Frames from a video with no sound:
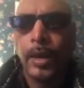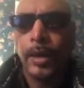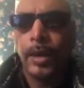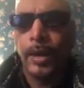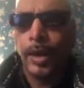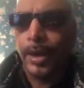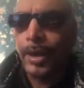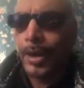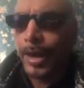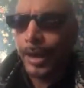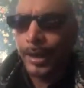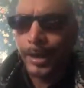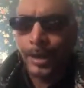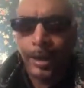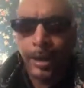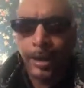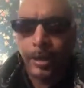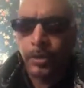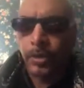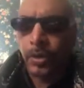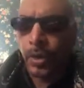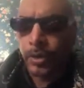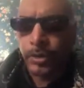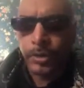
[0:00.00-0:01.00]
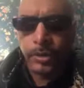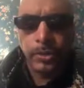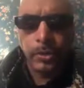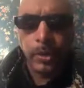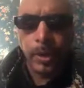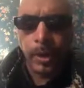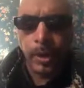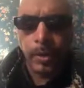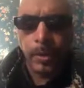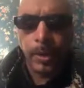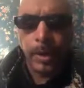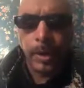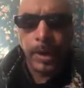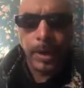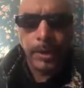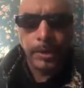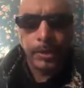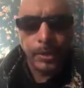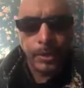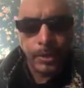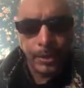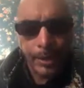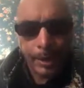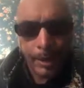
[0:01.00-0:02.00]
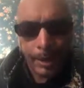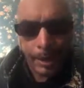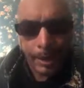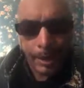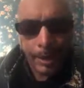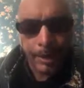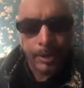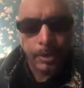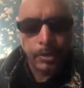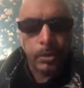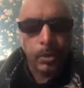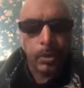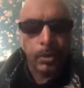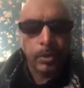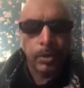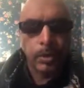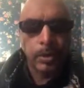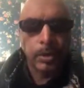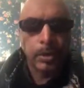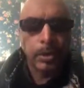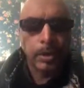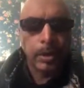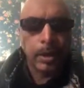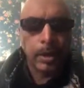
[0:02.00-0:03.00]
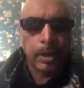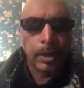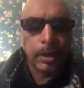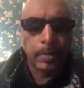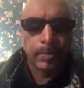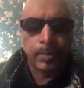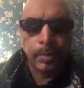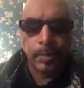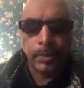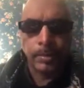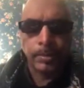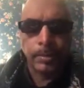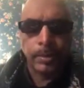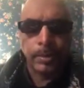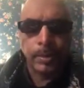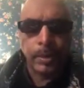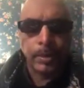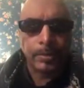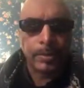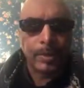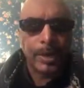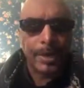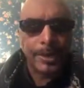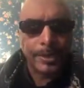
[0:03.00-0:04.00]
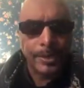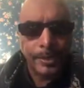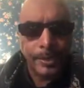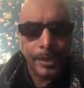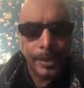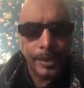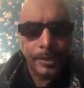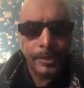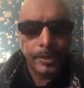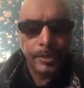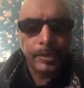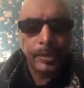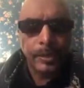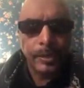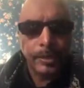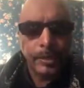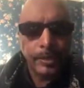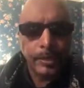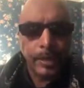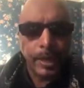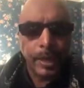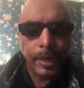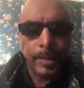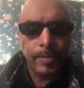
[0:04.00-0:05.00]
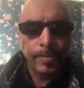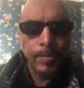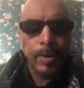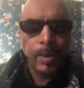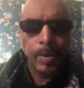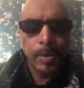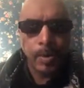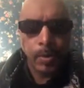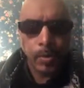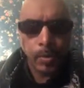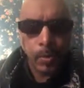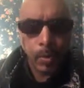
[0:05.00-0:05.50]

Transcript: Then I clicked on straight away. I just clicked on and I thought to myself, is this the same